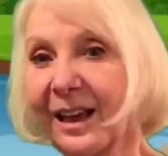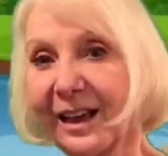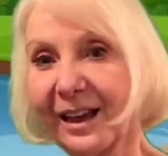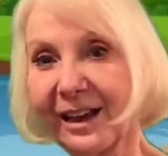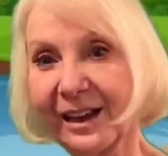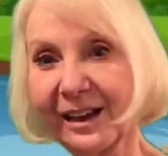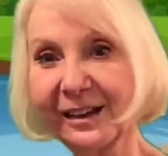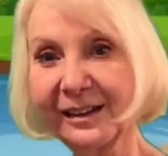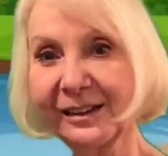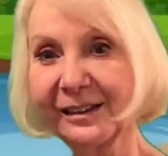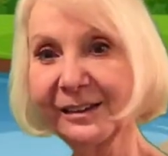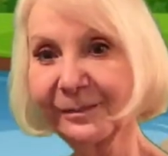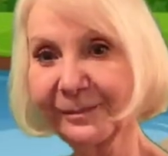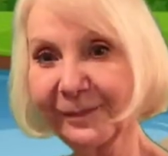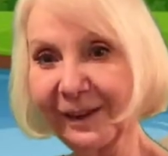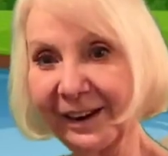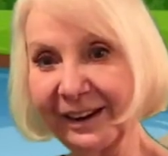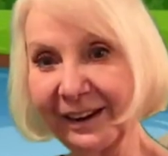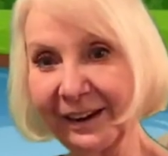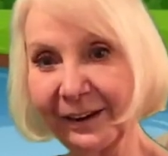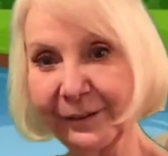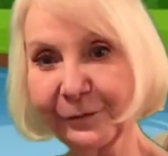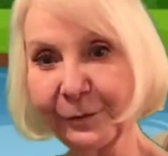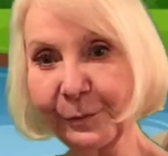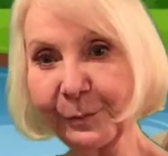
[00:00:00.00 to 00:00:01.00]
Um, I
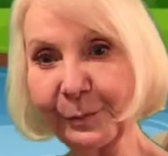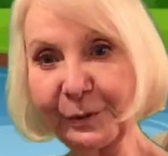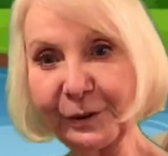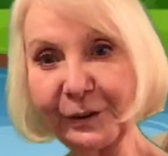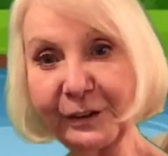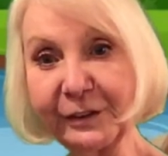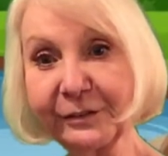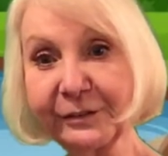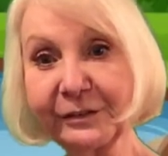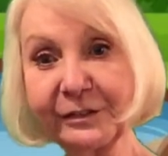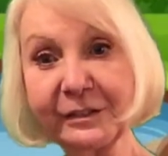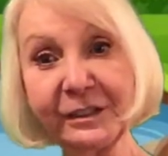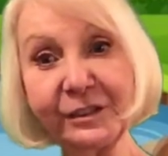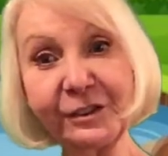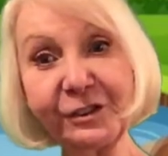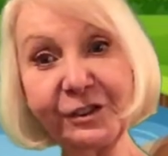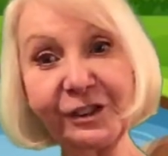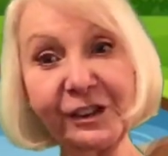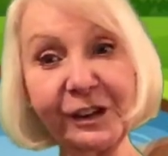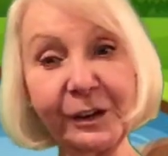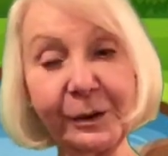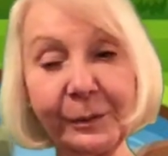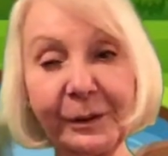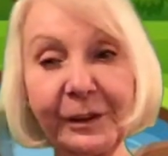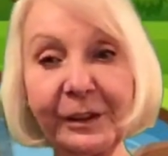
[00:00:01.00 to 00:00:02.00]
have a book to
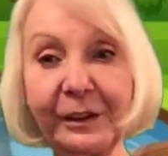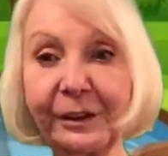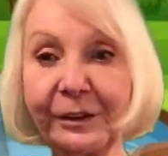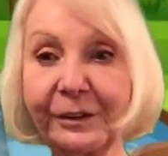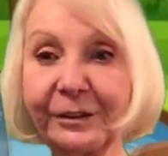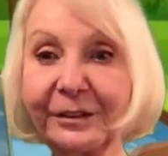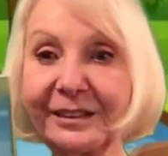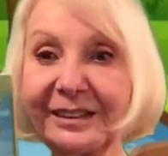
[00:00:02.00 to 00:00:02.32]
share with you